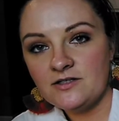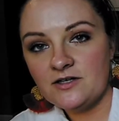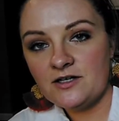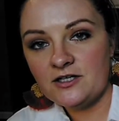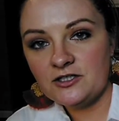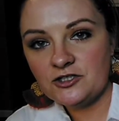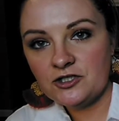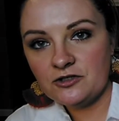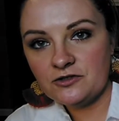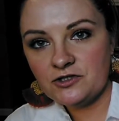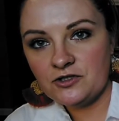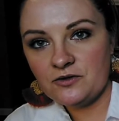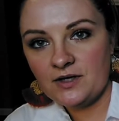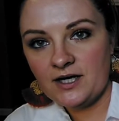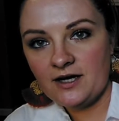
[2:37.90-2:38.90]
So then it
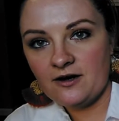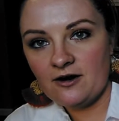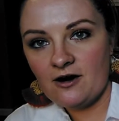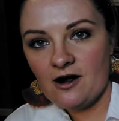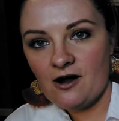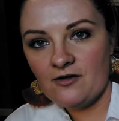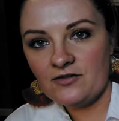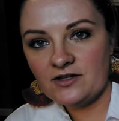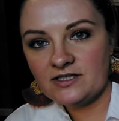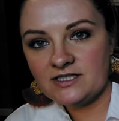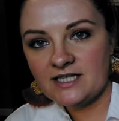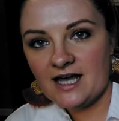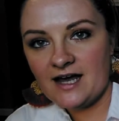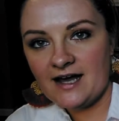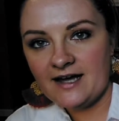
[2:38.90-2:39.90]
shows you here on the
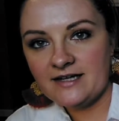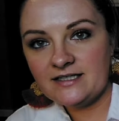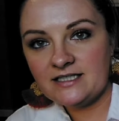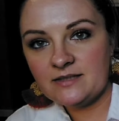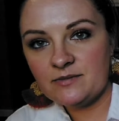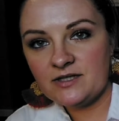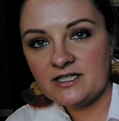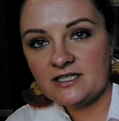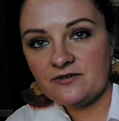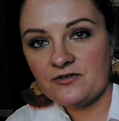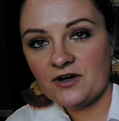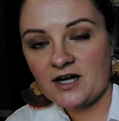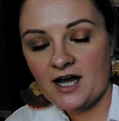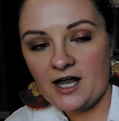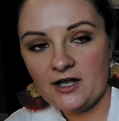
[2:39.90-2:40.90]
side some of the
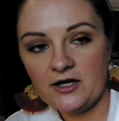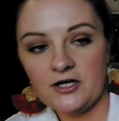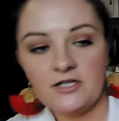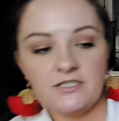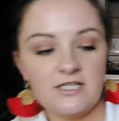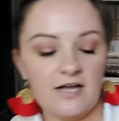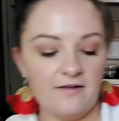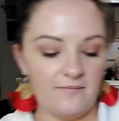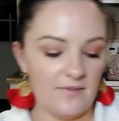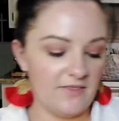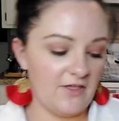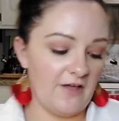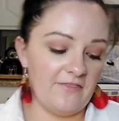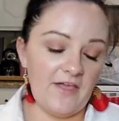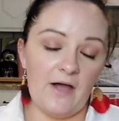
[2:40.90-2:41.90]
different colors.
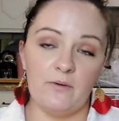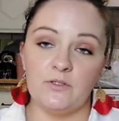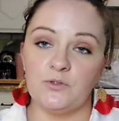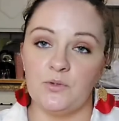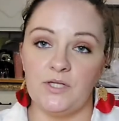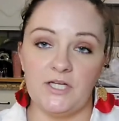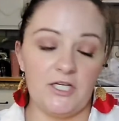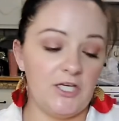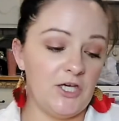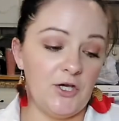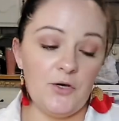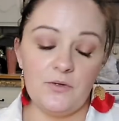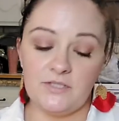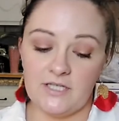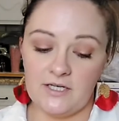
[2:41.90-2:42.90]
Thought that was really
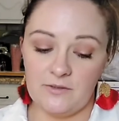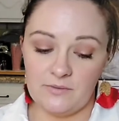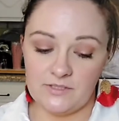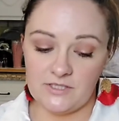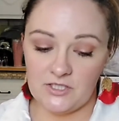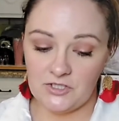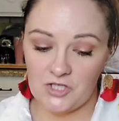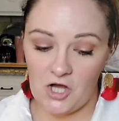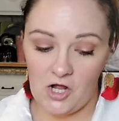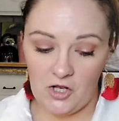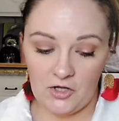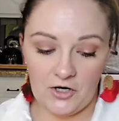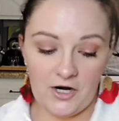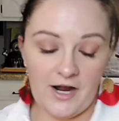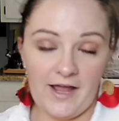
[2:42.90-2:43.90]
cute, and it was a
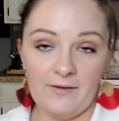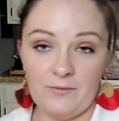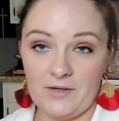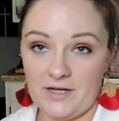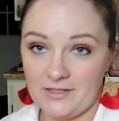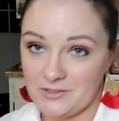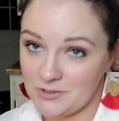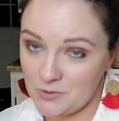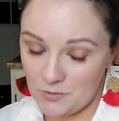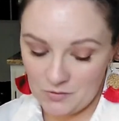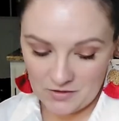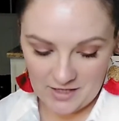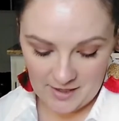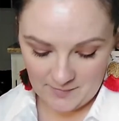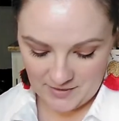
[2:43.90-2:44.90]
dollar. We got
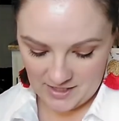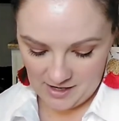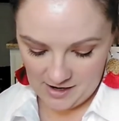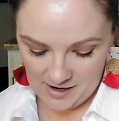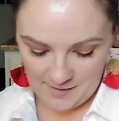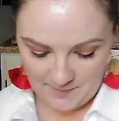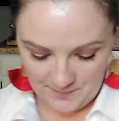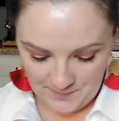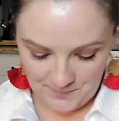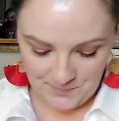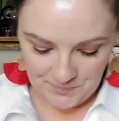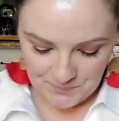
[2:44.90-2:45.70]
school coming up.